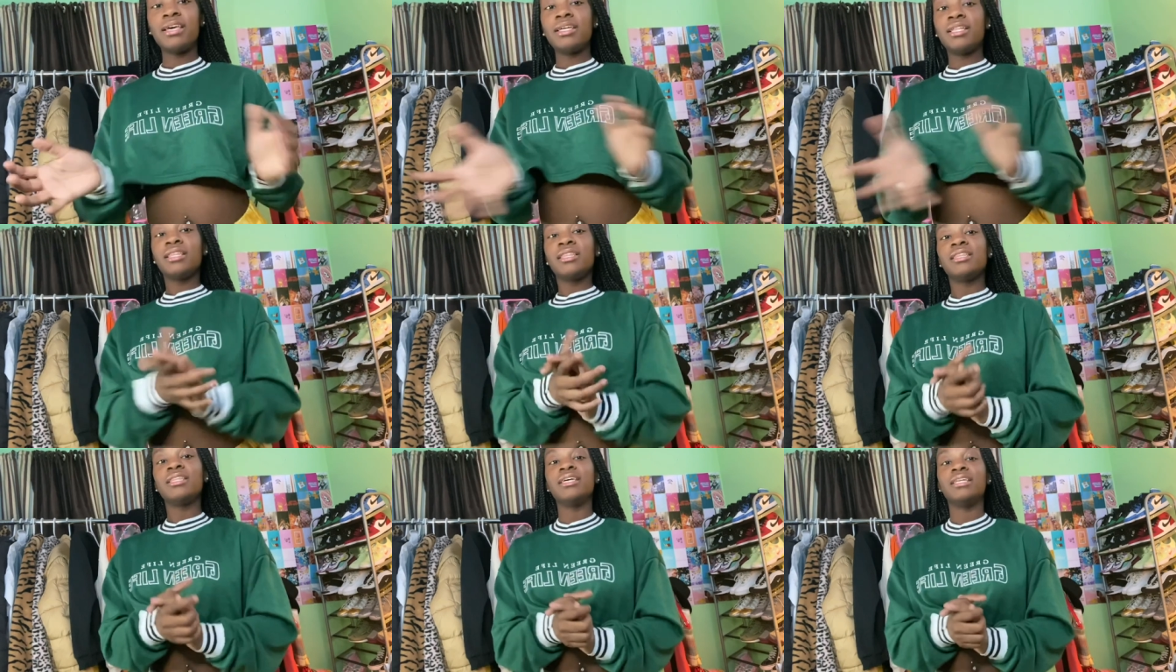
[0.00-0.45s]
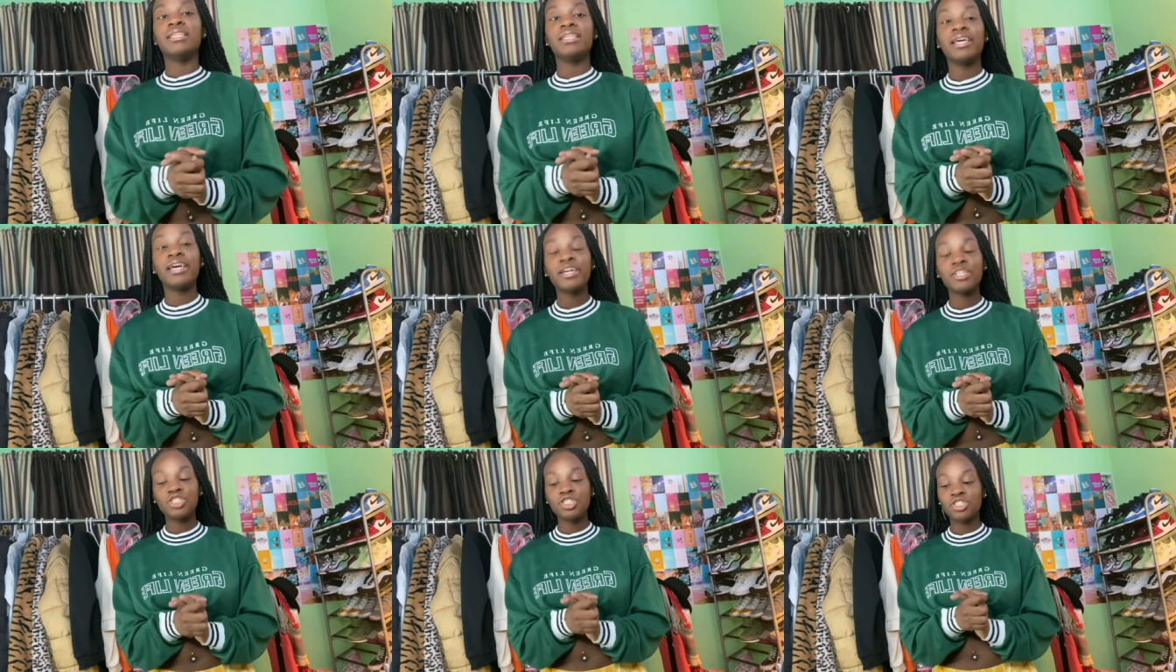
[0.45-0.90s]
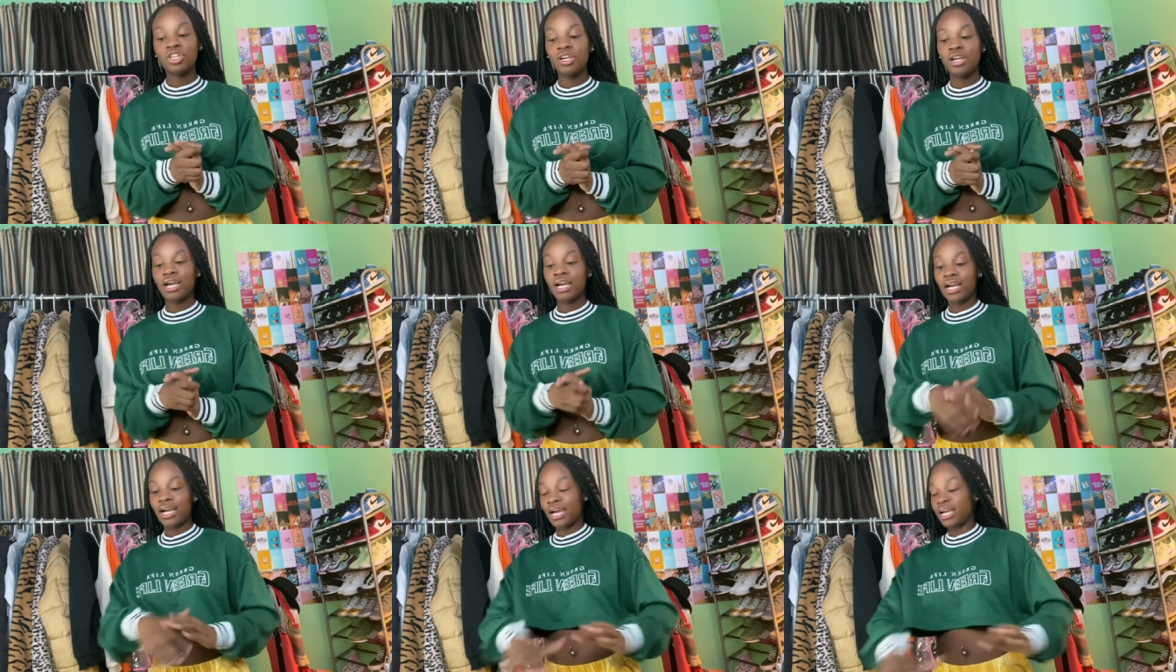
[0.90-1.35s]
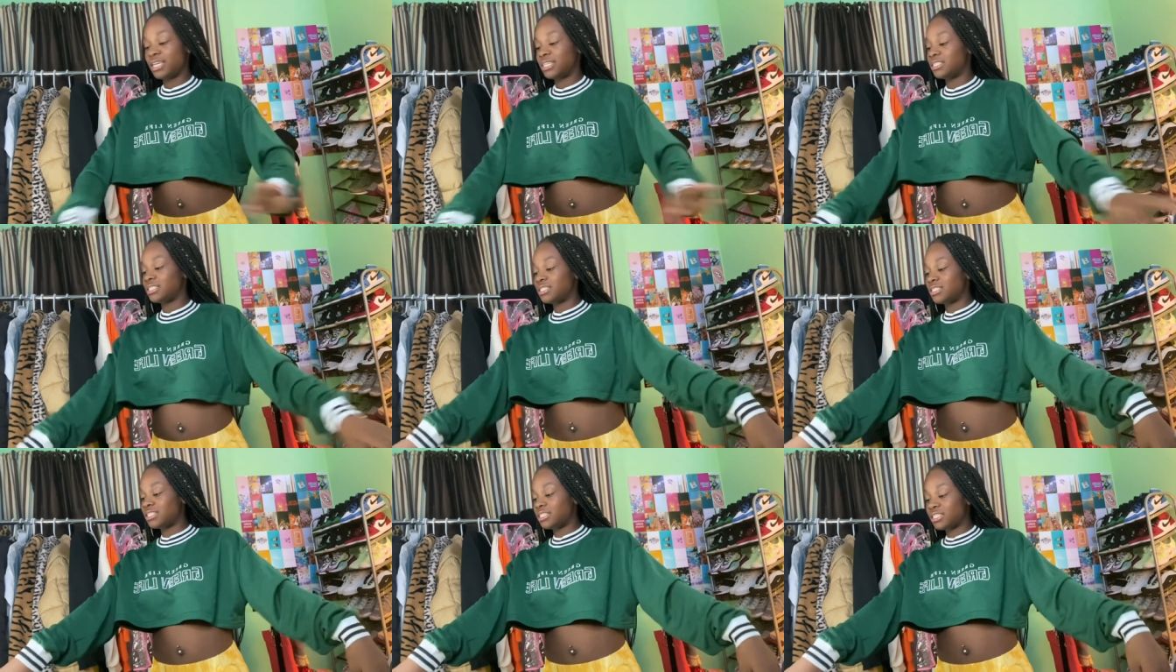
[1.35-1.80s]
The next shirt I got
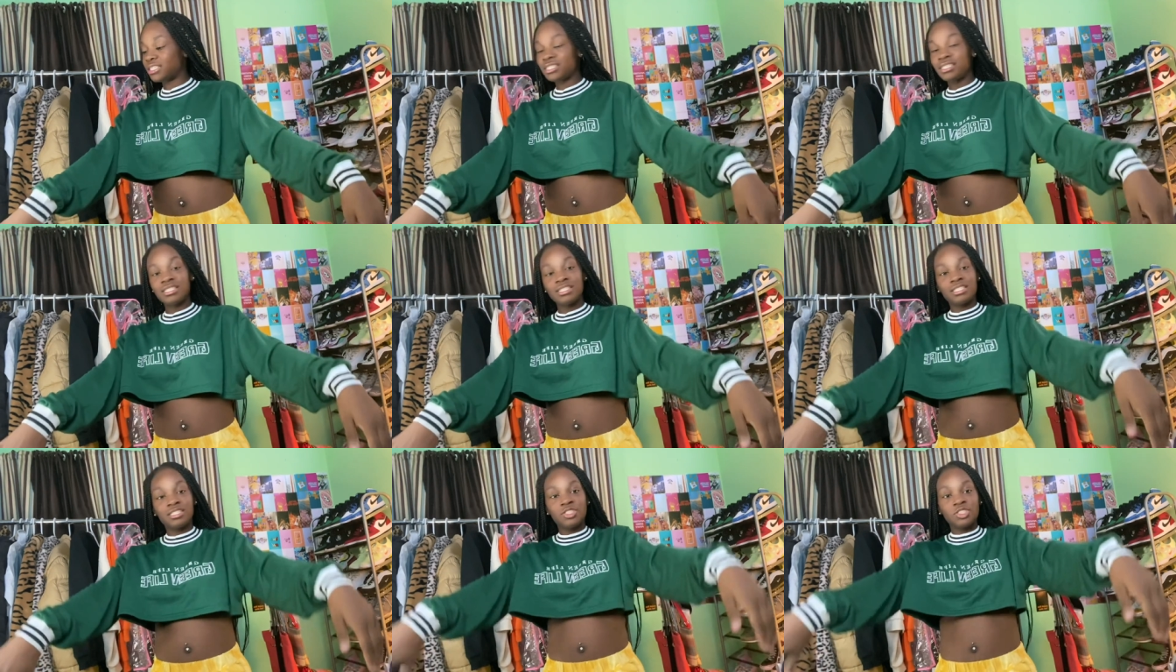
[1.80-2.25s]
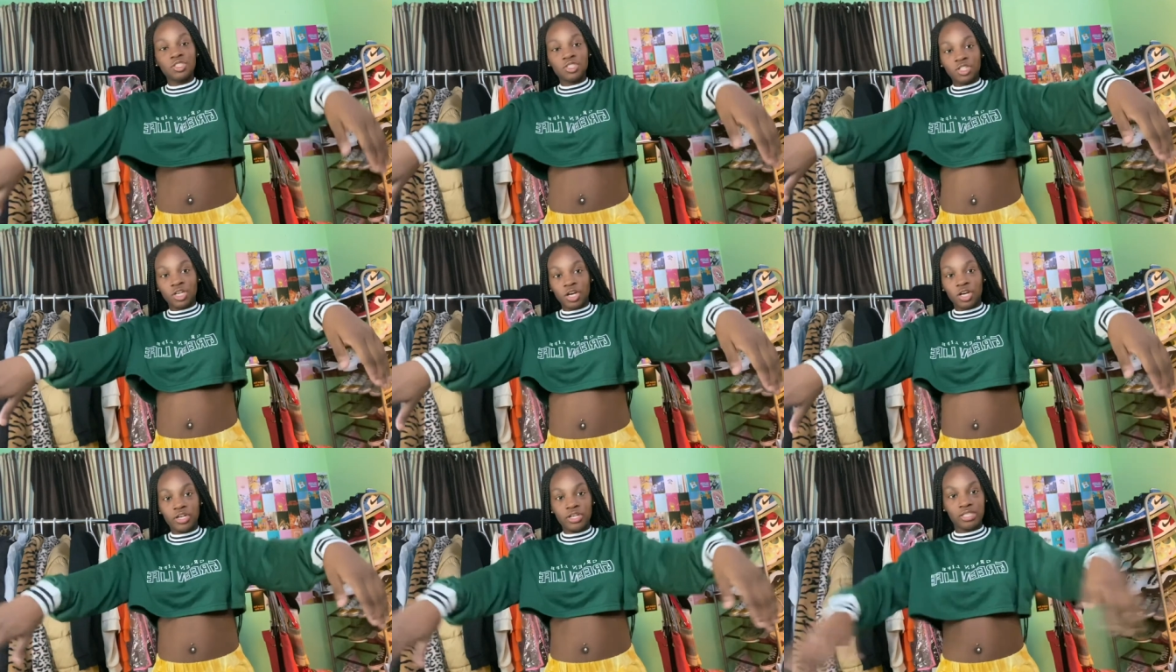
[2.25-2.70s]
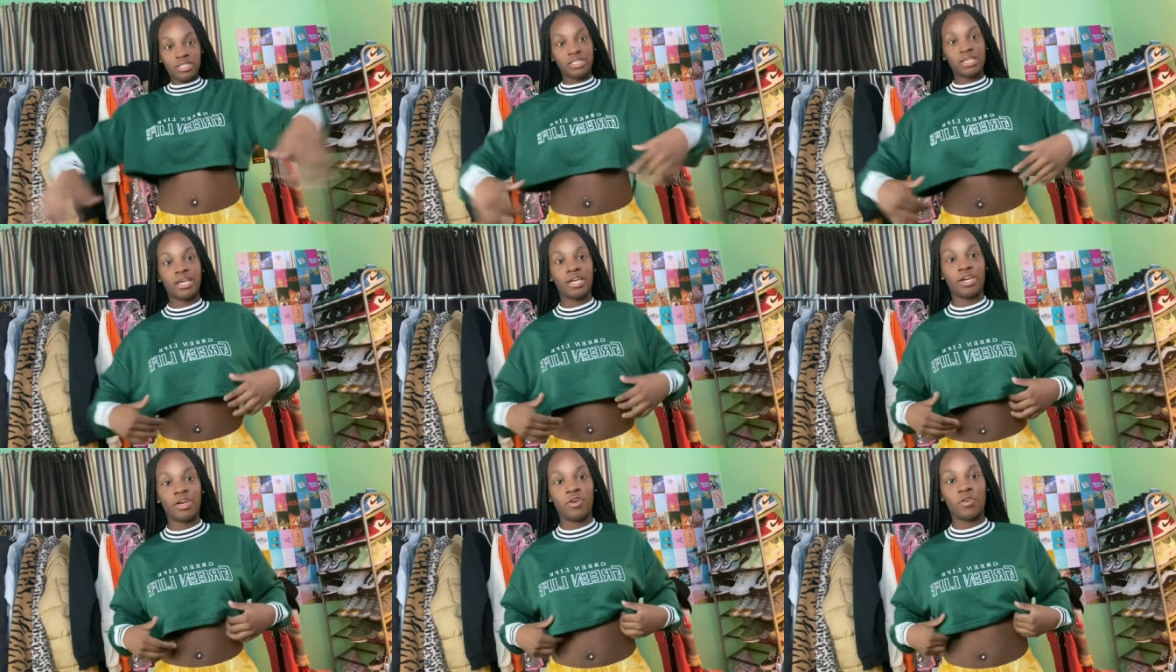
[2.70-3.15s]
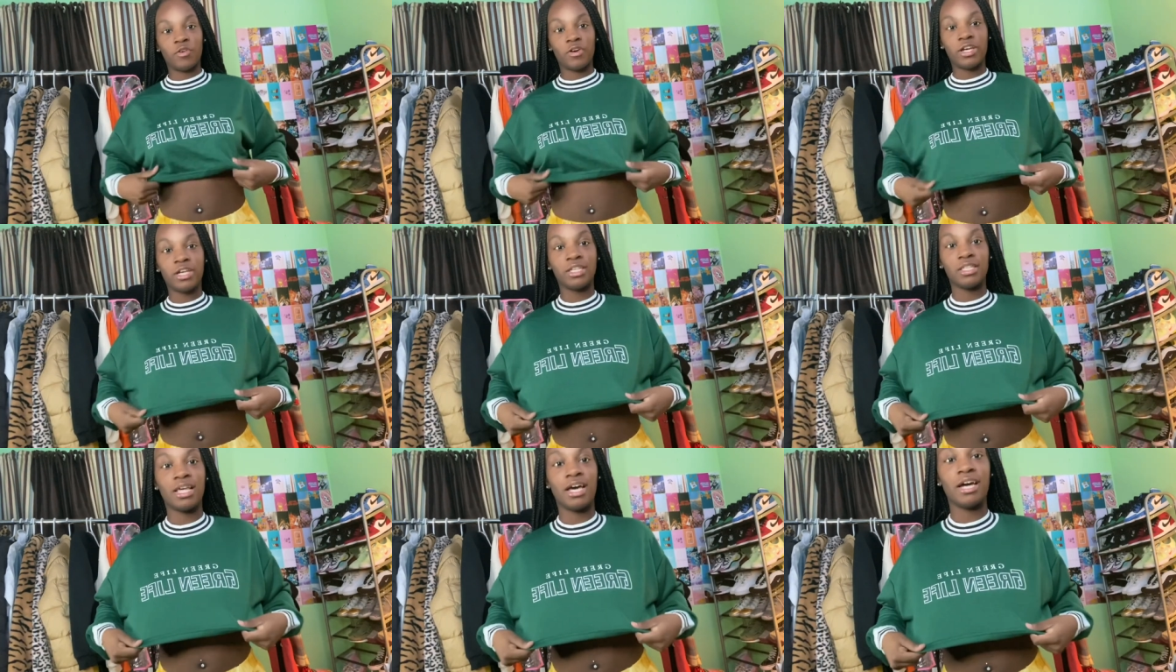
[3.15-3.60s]
is this shirt. It said
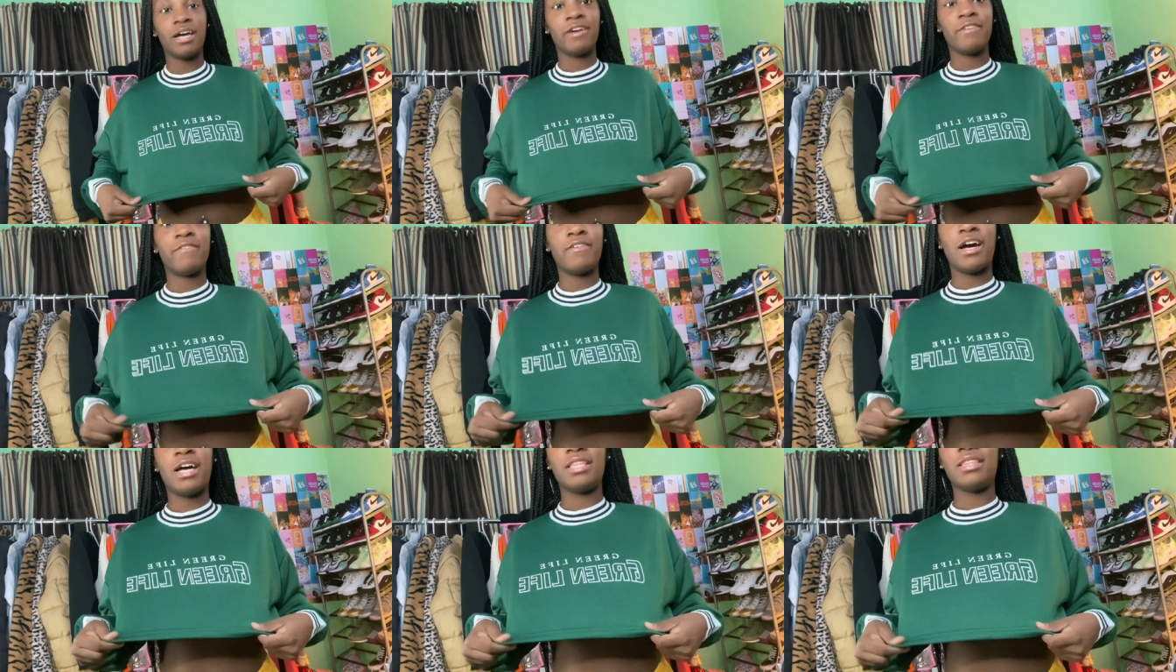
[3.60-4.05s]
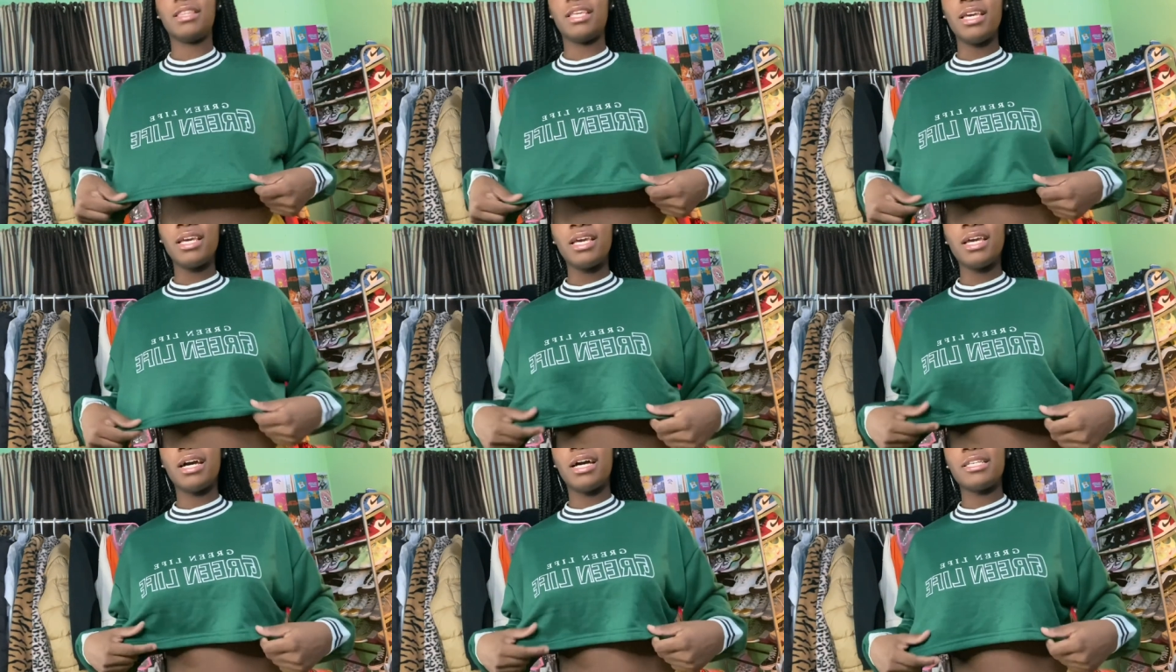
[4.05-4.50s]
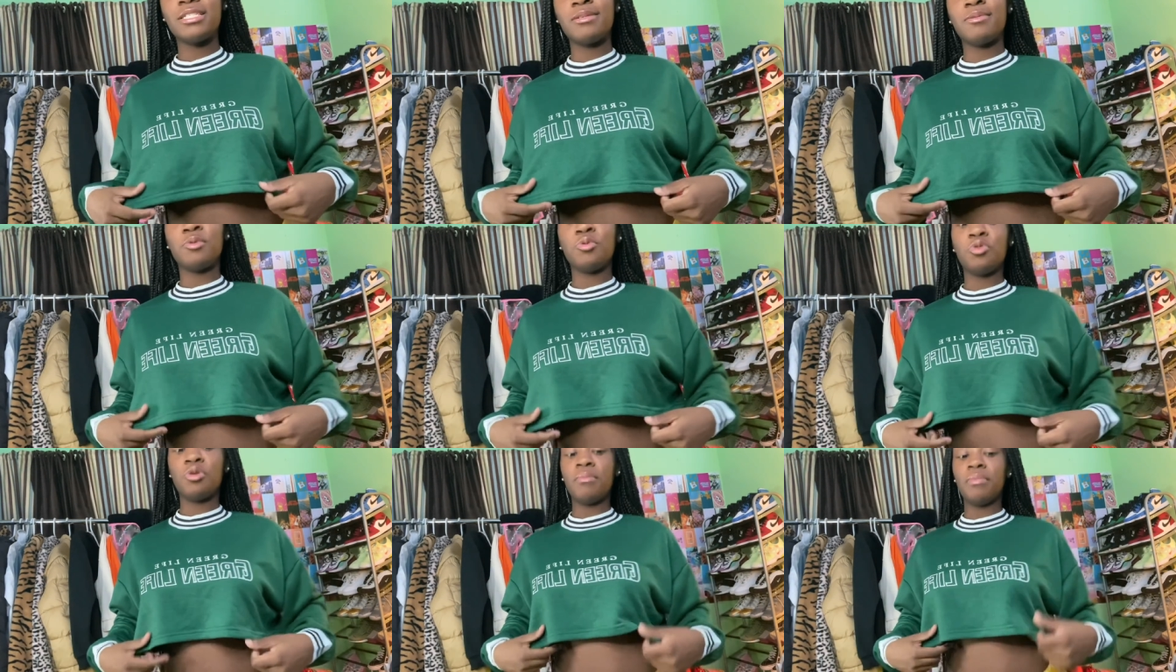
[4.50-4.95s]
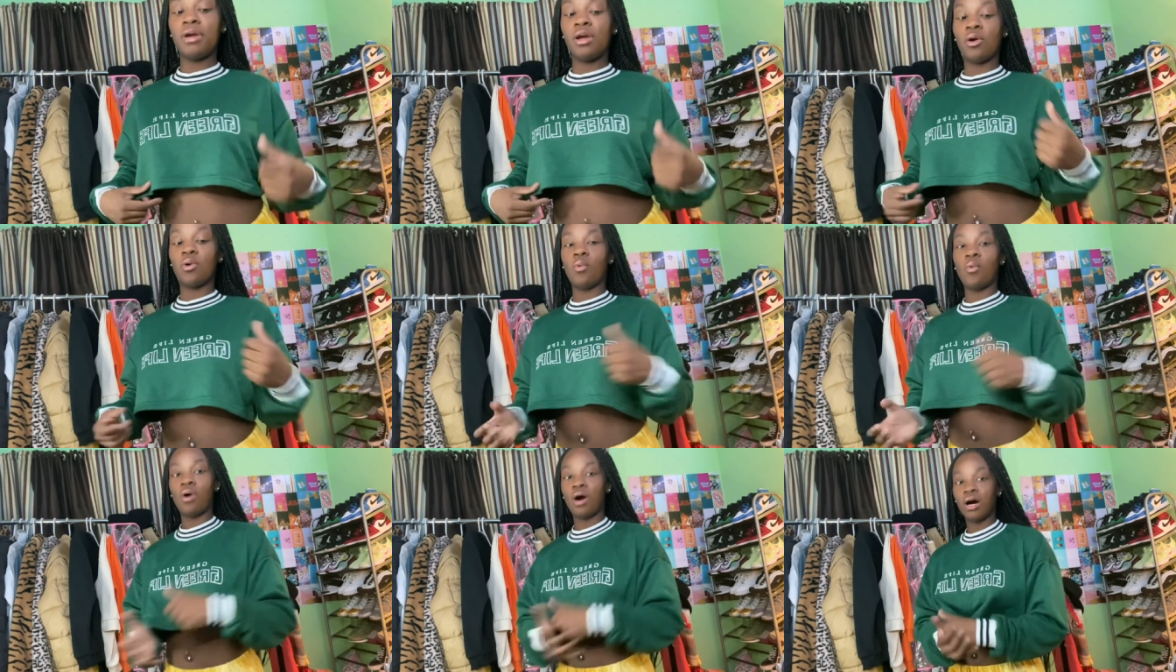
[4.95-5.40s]
Green Life. I think it got something to do with
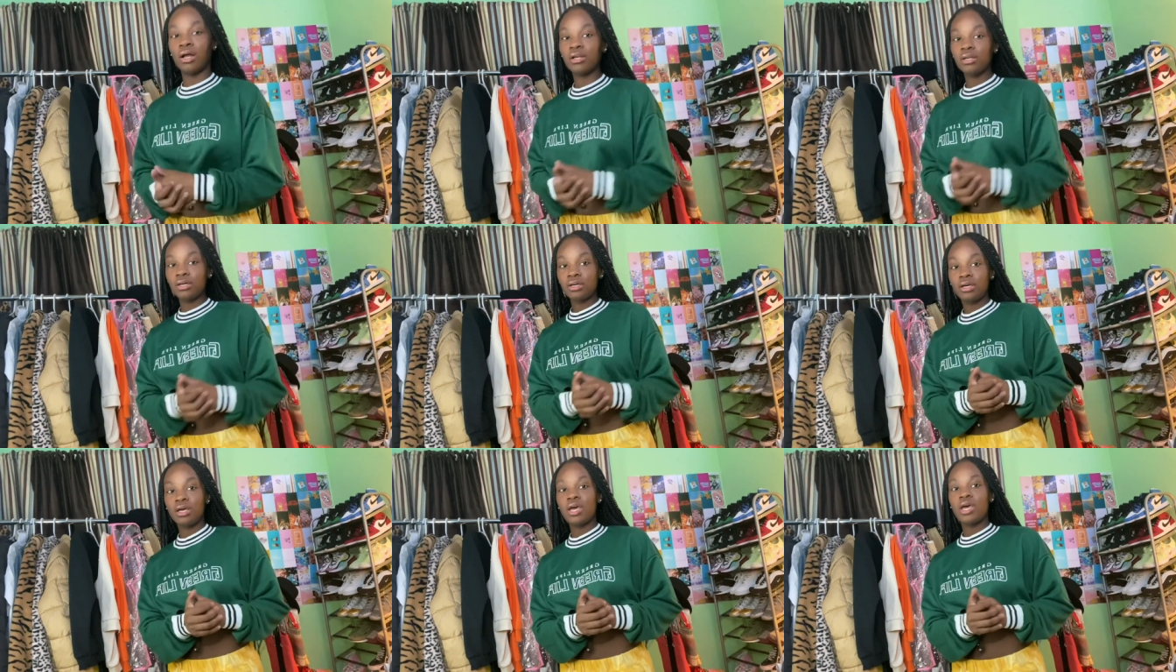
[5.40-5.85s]
marijuana.